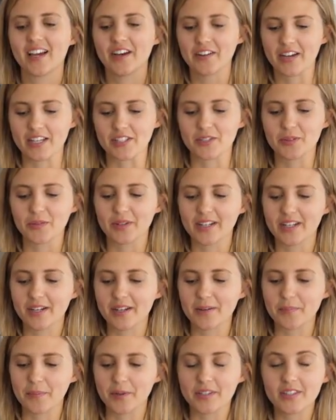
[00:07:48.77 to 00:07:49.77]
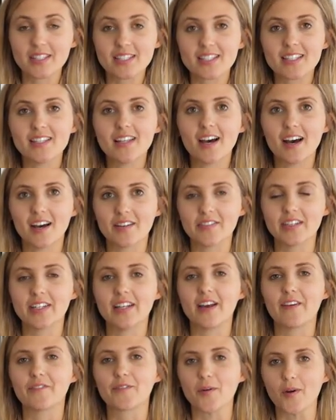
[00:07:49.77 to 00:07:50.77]
Okay, so we're gonna put this in the oven
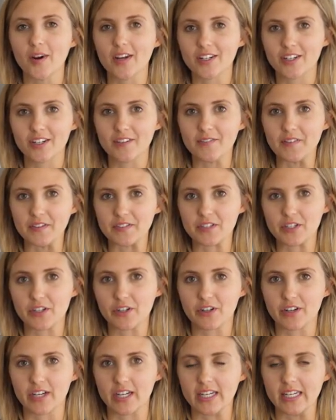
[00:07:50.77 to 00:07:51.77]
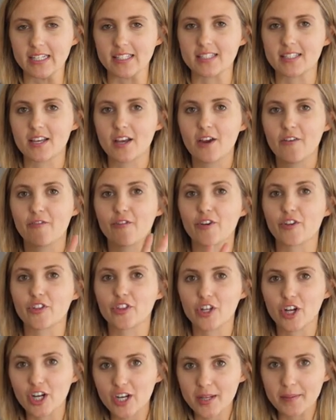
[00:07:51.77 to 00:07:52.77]
at 450 degrees for
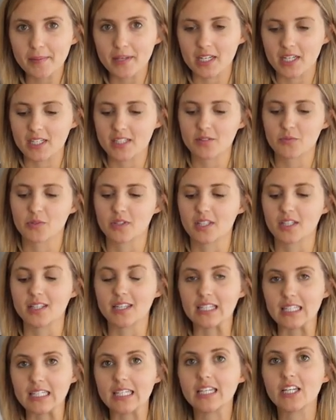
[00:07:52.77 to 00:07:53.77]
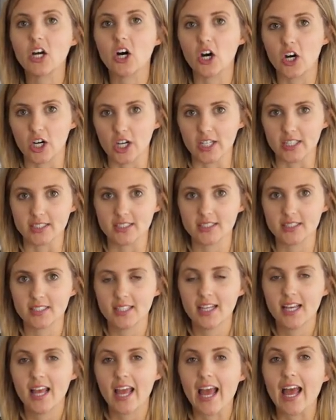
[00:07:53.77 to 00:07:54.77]
30 minutes with the lid on,
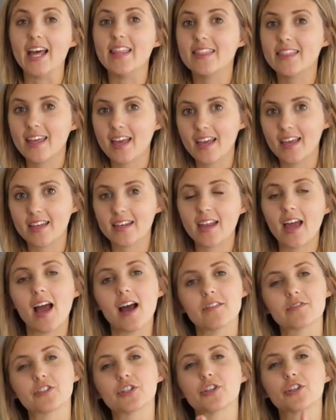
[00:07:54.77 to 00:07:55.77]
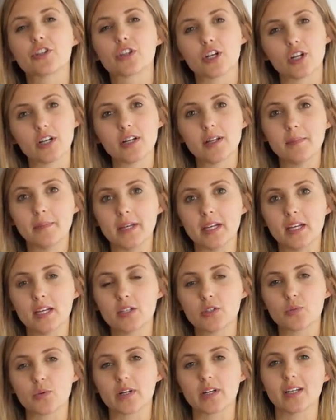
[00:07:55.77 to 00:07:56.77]
and then after 30
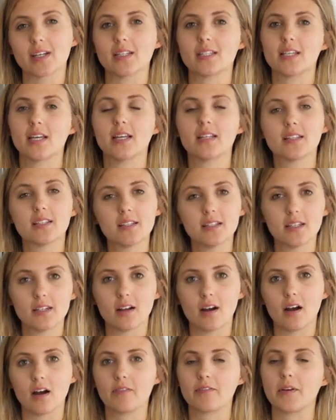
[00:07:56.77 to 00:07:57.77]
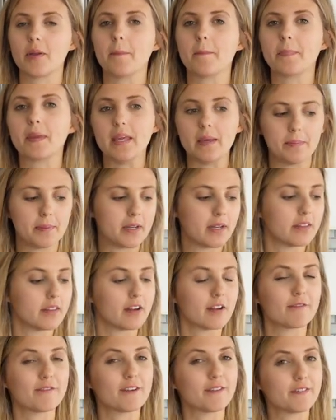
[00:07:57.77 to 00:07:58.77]
minutes we're gonna take the lid off and keep it in
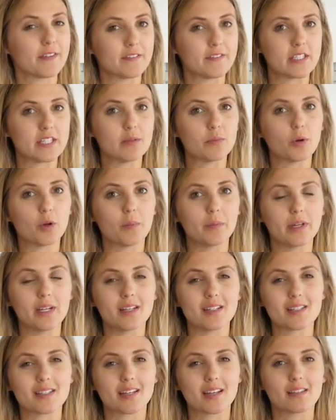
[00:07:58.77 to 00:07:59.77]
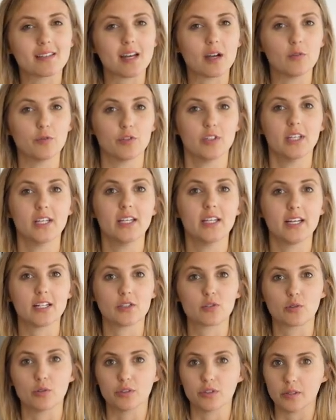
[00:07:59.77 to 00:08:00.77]
there for 15 more minutes to get that really
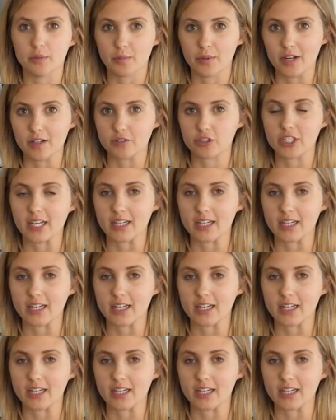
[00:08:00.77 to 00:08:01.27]
nice golden brown